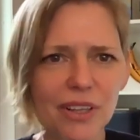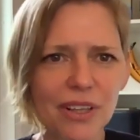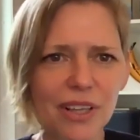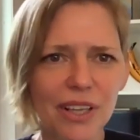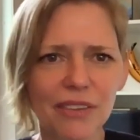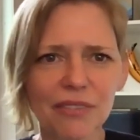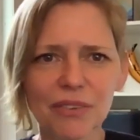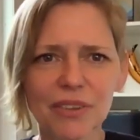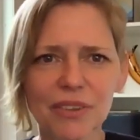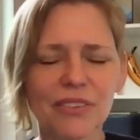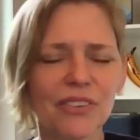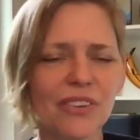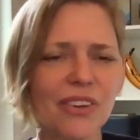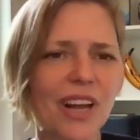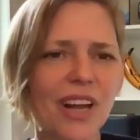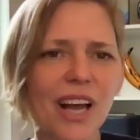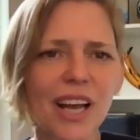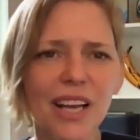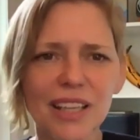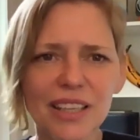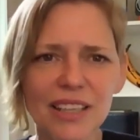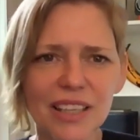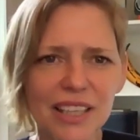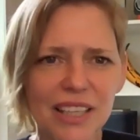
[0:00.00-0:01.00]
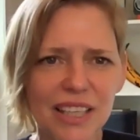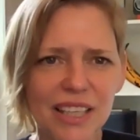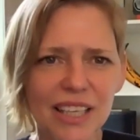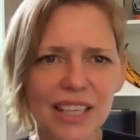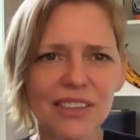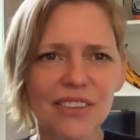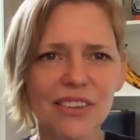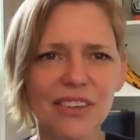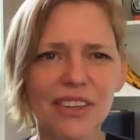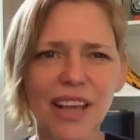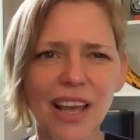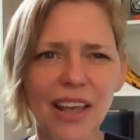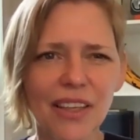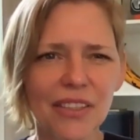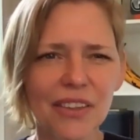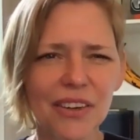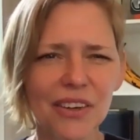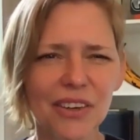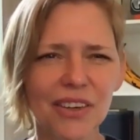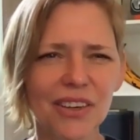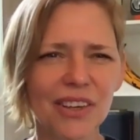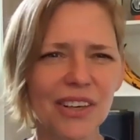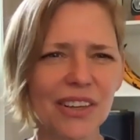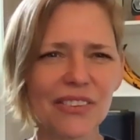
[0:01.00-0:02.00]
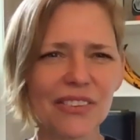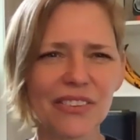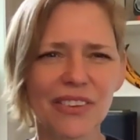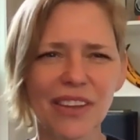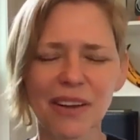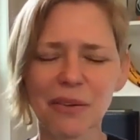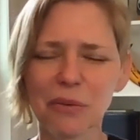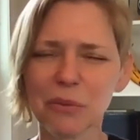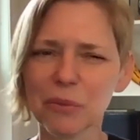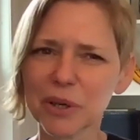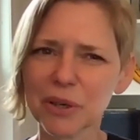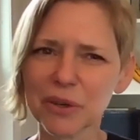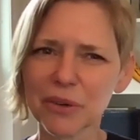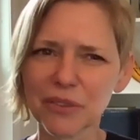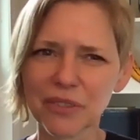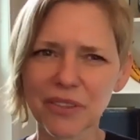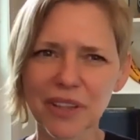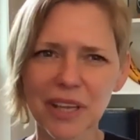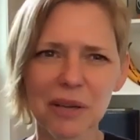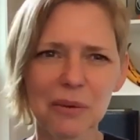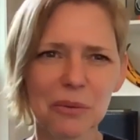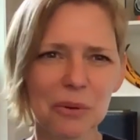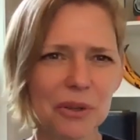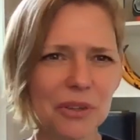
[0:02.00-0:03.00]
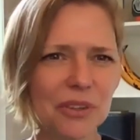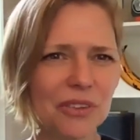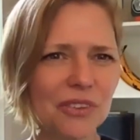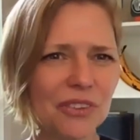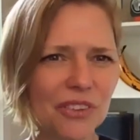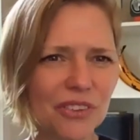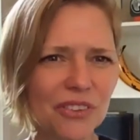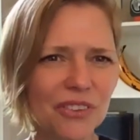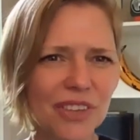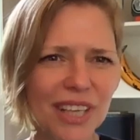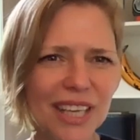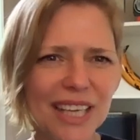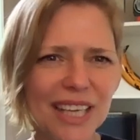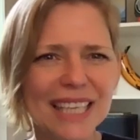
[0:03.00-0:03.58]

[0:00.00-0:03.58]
if it's not clicking together and it's that weird thing where you just